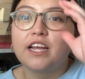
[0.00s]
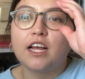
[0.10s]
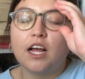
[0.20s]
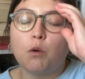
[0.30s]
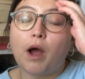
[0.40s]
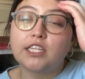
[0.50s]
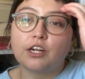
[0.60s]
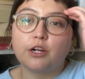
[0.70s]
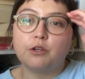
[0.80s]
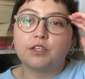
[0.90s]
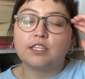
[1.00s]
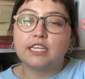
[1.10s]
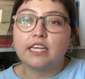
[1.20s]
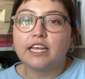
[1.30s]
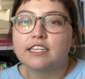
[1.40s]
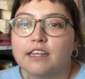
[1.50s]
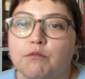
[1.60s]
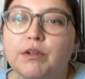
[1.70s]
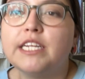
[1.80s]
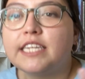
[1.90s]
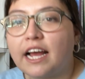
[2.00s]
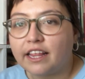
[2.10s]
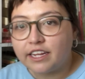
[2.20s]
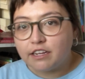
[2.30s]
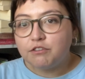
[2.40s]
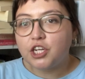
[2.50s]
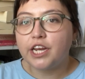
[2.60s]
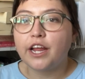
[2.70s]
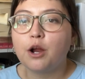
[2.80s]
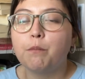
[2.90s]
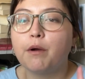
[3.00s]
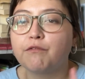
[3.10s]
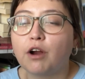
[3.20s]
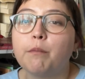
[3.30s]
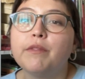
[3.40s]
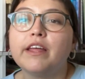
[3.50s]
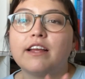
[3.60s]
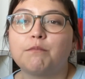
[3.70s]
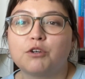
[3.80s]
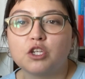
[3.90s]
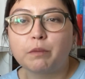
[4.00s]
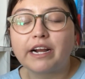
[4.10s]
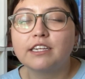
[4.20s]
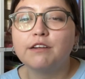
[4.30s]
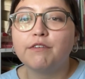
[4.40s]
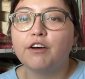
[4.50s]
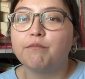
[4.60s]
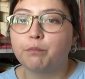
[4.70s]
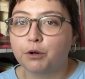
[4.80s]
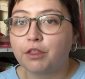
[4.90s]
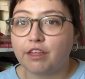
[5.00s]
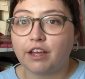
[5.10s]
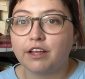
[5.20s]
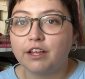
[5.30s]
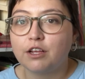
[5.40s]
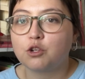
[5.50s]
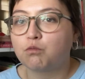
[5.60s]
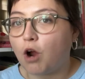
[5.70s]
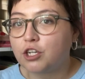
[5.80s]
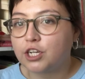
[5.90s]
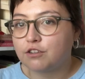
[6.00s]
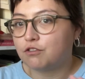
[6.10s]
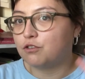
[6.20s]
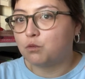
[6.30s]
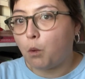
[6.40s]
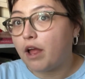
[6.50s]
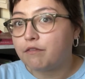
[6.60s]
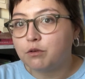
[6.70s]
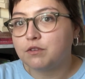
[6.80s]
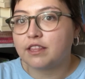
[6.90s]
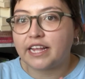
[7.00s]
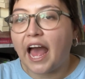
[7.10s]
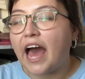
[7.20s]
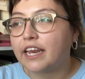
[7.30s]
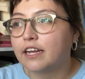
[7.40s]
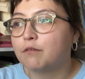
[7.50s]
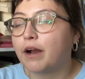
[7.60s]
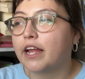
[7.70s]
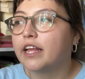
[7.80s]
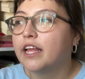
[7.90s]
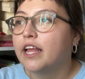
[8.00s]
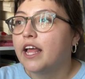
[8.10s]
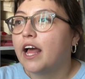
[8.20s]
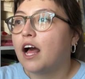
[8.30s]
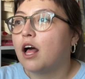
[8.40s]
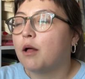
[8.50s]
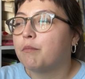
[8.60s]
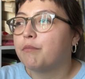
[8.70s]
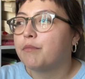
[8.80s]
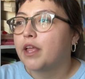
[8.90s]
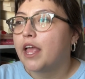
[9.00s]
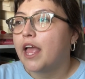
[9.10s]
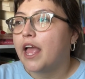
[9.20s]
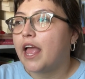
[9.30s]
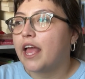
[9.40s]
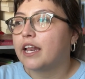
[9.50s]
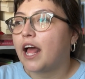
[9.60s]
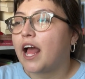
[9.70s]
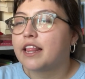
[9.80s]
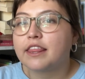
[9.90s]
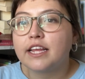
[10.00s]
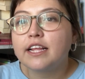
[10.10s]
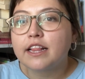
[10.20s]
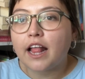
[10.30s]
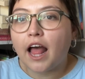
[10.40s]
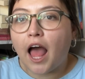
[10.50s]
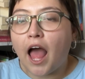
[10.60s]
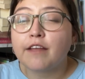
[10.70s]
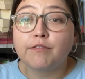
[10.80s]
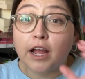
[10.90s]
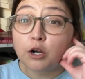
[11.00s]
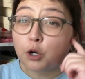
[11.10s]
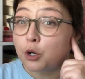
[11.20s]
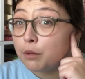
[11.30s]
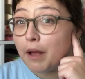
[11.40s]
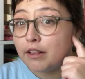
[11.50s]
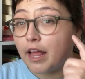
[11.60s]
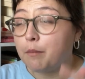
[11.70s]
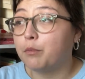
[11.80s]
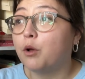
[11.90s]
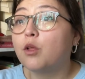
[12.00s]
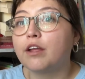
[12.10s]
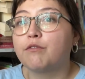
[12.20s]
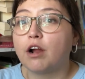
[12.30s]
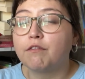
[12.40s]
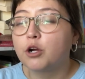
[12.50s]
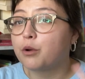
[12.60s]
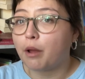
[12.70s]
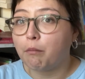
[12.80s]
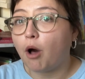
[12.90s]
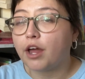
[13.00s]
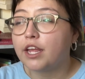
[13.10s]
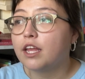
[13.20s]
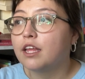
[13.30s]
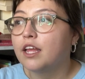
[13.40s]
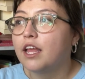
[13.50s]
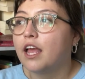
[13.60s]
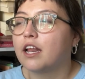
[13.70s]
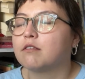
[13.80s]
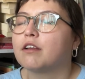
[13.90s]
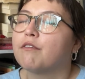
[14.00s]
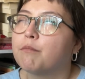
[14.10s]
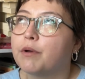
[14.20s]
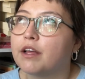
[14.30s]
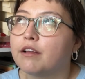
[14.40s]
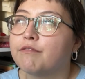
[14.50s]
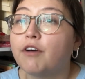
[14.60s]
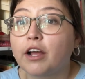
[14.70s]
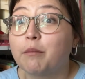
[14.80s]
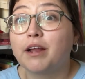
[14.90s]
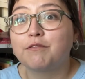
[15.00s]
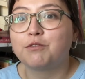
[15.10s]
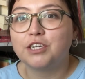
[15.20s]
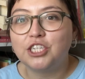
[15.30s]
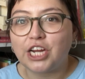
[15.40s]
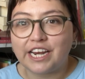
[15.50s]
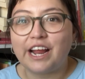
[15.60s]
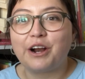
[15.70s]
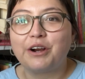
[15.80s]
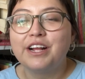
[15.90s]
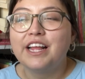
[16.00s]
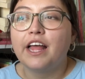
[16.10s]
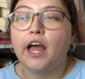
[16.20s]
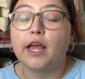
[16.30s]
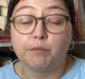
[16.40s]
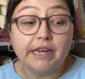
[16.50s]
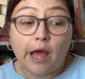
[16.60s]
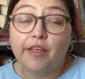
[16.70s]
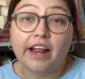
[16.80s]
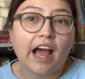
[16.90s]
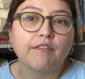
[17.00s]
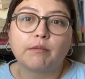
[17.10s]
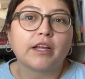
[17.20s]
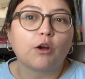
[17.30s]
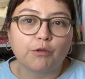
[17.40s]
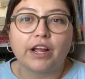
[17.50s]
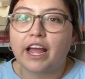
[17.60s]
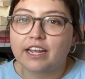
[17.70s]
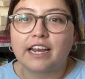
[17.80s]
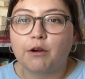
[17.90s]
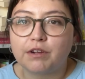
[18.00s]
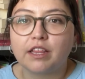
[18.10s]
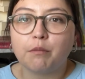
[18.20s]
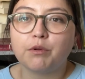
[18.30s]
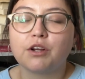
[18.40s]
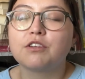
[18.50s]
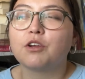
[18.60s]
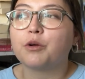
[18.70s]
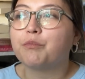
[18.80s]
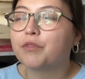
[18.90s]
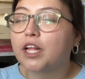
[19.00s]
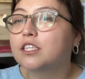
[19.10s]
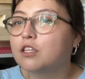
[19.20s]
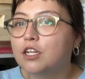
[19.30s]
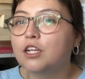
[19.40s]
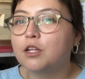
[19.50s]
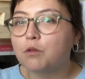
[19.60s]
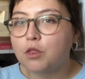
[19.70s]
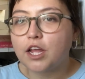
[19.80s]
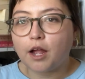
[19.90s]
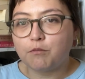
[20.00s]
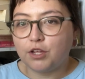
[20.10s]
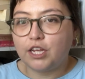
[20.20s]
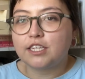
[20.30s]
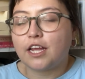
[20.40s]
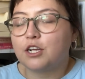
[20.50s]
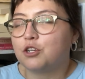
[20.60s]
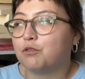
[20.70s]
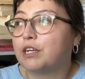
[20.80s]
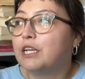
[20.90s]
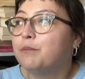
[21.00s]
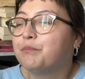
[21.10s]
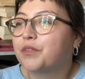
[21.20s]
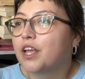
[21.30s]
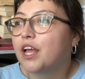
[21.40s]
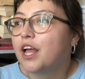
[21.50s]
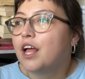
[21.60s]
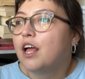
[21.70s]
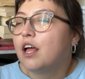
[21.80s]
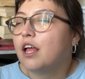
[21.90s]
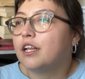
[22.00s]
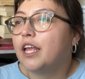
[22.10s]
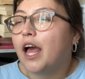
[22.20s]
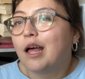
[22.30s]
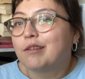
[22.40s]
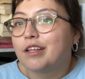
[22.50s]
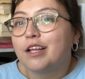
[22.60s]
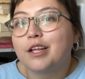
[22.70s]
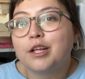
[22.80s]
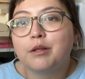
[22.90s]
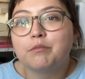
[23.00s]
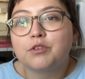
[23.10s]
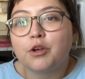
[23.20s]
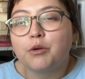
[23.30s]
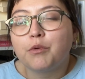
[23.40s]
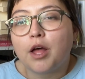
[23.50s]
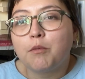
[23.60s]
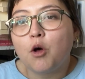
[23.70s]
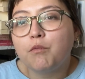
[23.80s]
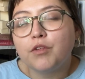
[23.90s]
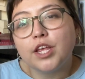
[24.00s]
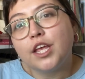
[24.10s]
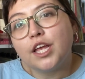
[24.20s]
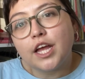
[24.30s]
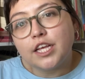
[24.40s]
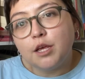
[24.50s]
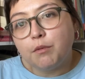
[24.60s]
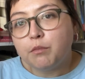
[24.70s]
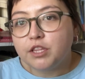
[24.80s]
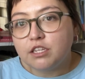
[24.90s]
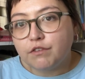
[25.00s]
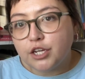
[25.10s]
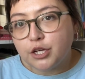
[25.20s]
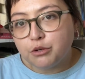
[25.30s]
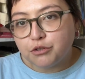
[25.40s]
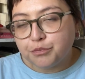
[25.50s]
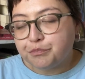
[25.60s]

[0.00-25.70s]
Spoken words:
Wide Sargasso Sea is a retelling of Jane Eyre, but from the perspective of Bertha, so Rochester's wife who's in the attic, right? And I think I've had heard about that book like forever ago, and I bought it, and I was like, but fuck, I'm gonna have to read Jane Eyre. But now that I have, I'm like, great, I can now read that book. So that's the thing I'm really excited to read. And yeah, so hopefully I keep up with these videos.